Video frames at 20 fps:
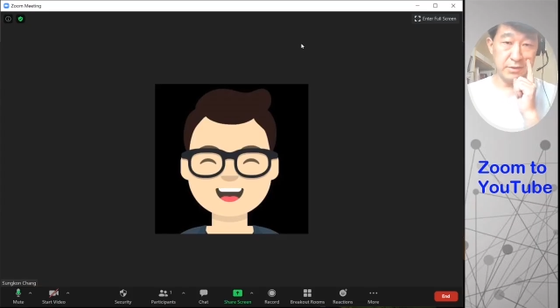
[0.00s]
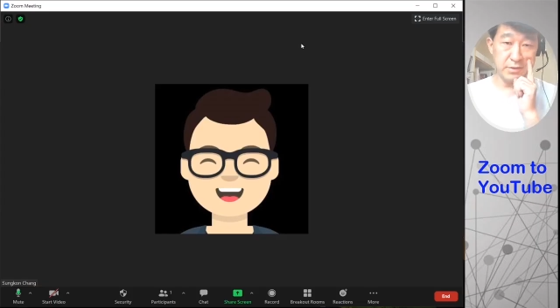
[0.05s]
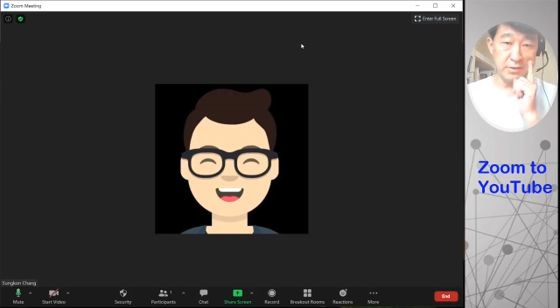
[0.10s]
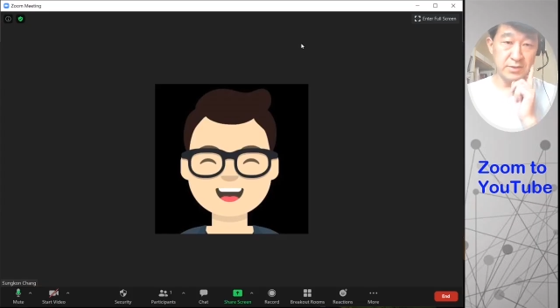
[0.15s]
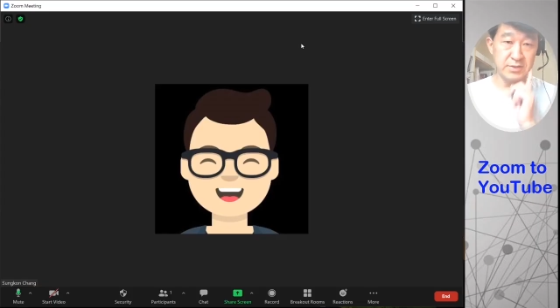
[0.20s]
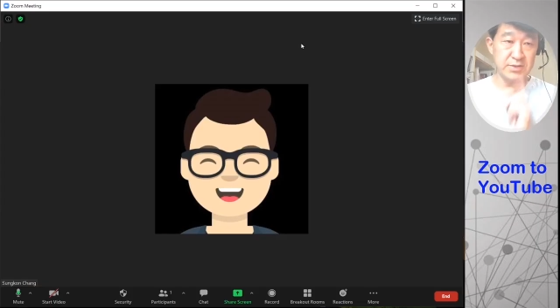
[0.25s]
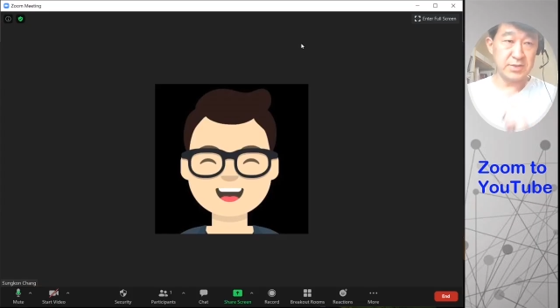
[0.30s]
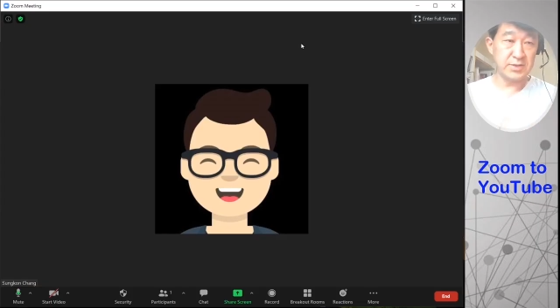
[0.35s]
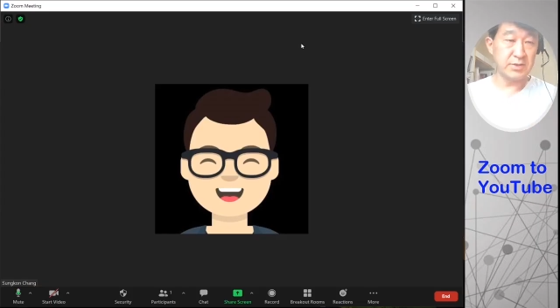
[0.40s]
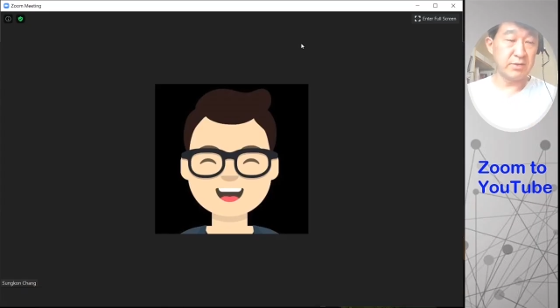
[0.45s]

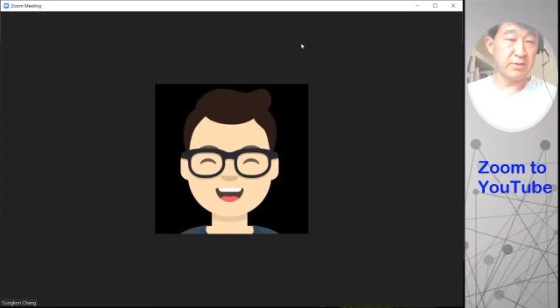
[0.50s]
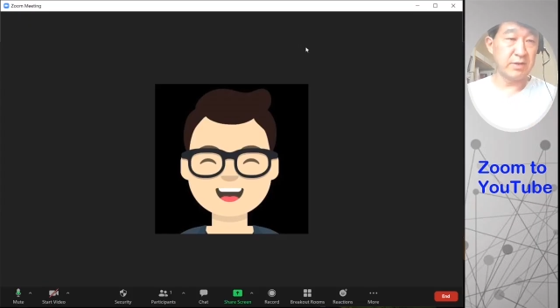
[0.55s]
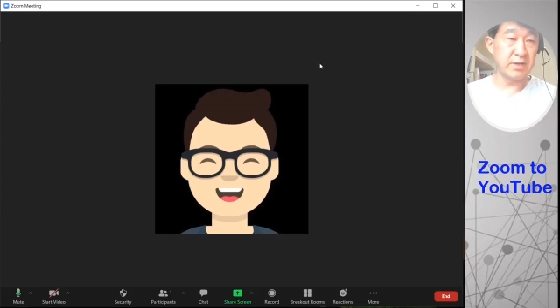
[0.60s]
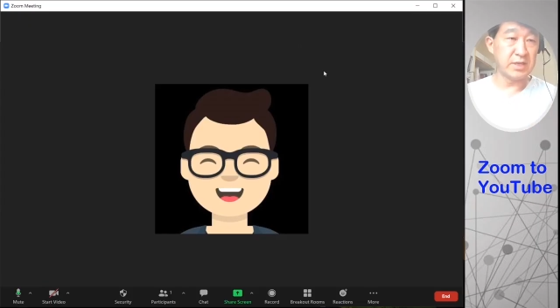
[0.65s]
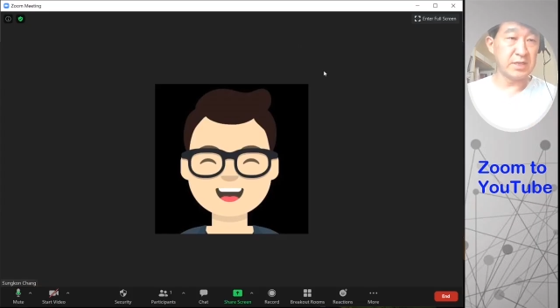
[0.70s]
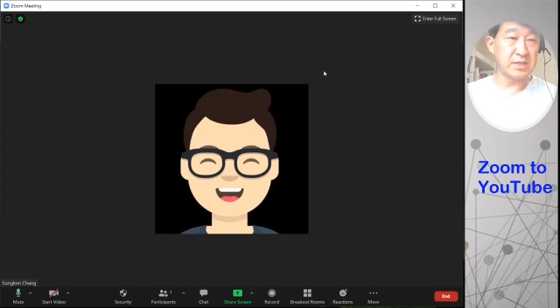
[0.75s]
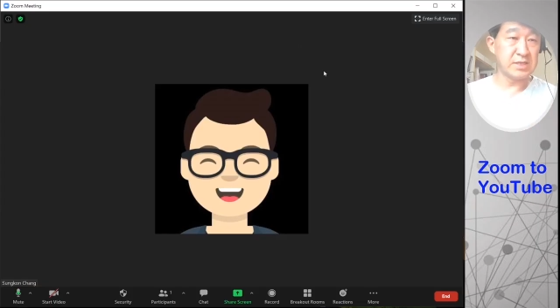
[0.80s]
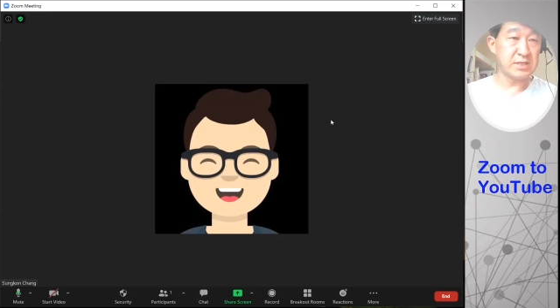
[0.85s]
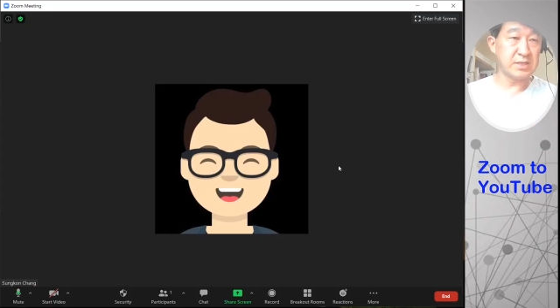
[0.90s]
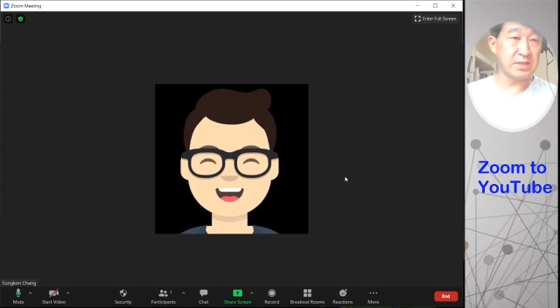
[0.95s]
onto
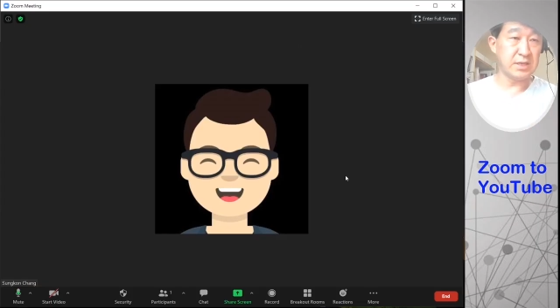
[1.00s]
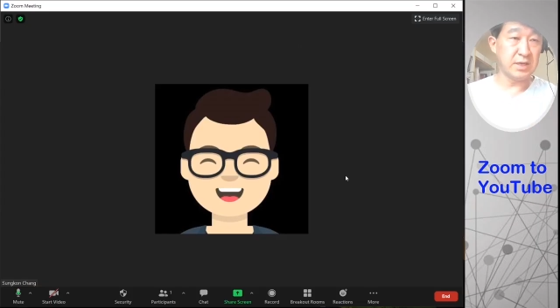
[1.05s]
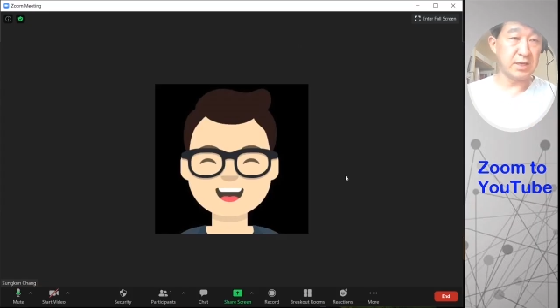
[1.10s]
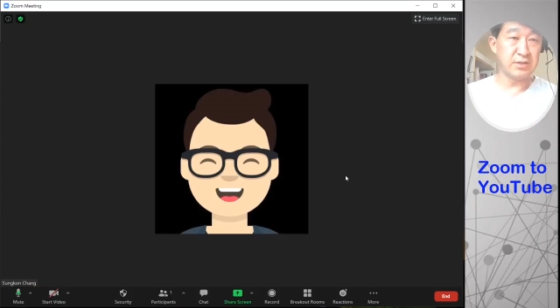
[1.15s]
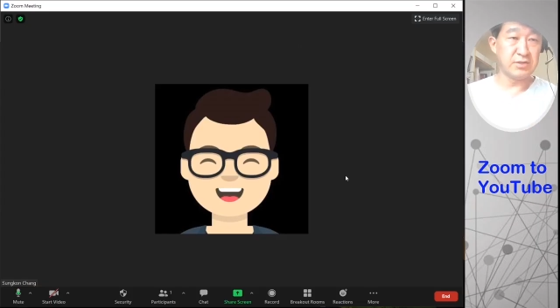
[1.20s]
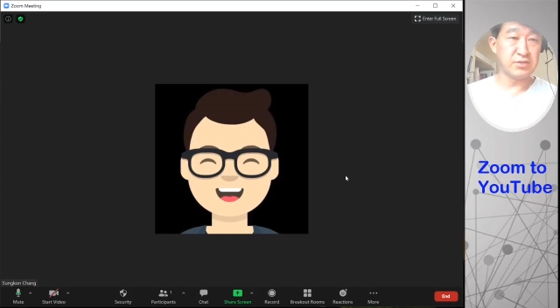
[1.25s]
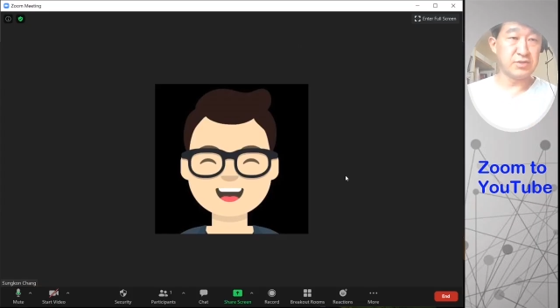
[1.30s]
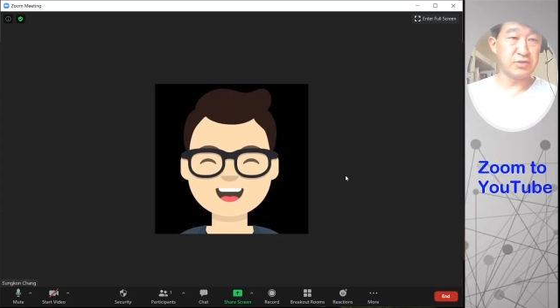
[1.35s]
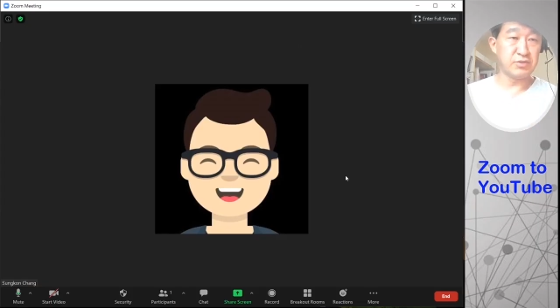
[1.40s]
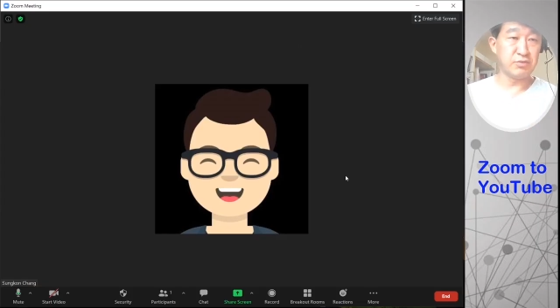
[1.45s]
this
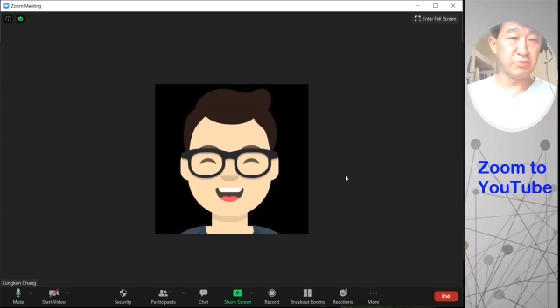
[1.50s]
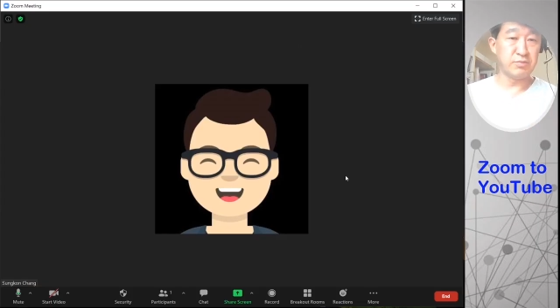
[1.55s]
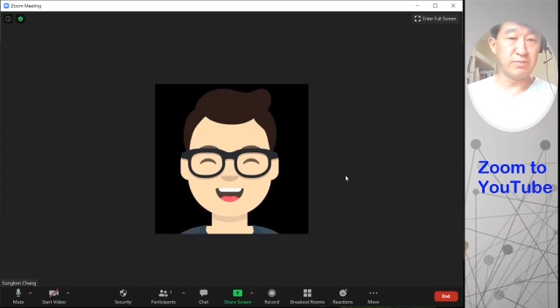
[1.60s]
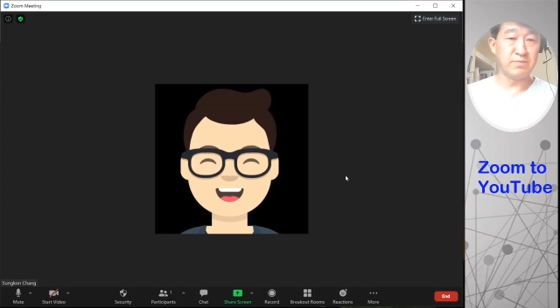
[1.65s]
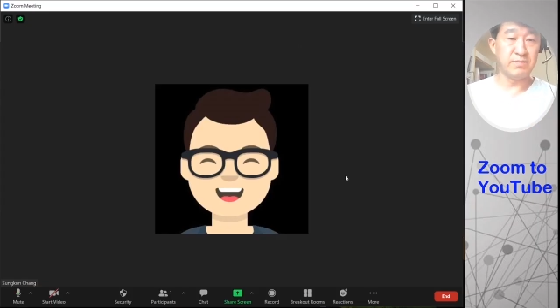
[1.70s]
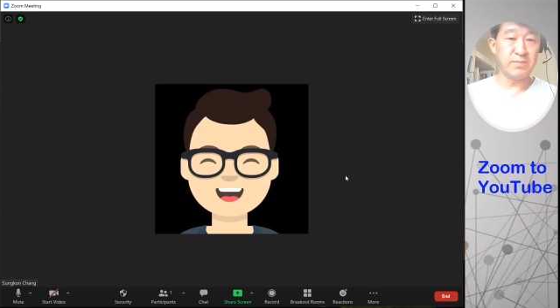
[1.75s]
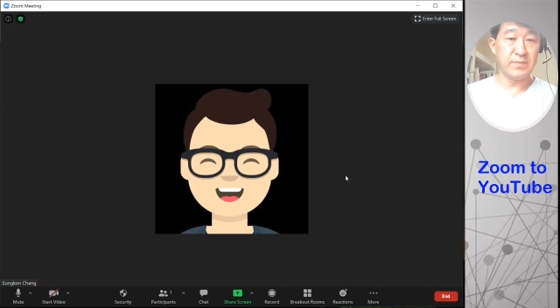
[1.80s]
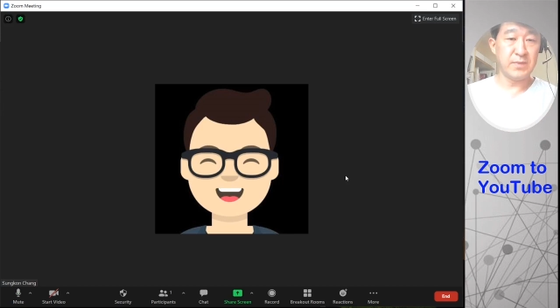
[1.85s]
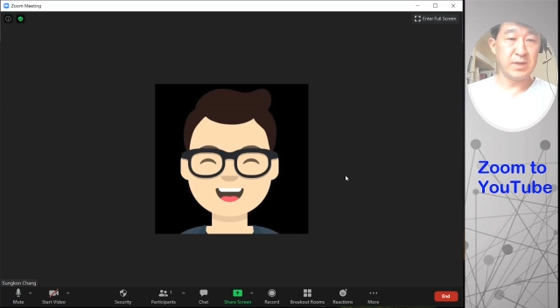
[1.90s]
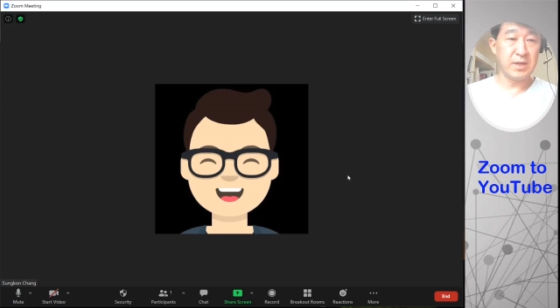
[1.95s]

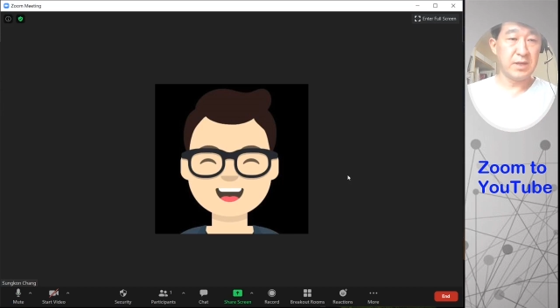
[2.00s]
Zoom,